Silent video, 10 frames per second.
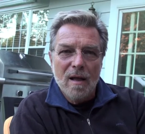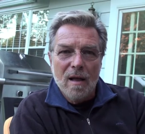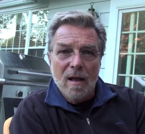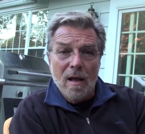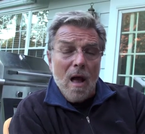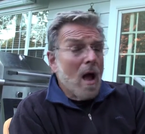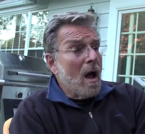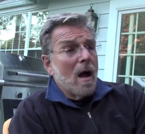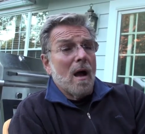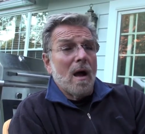
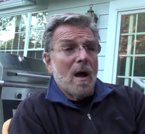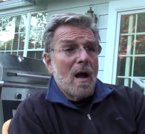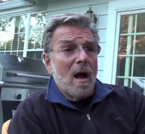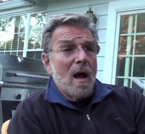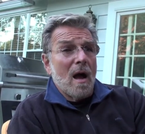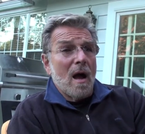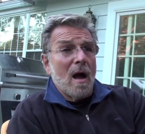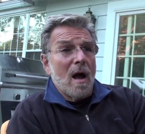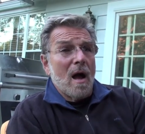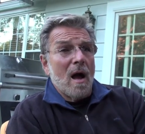
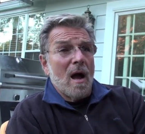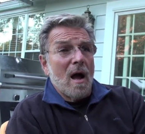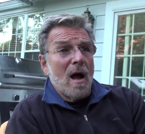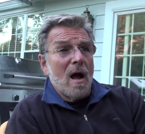[no speech]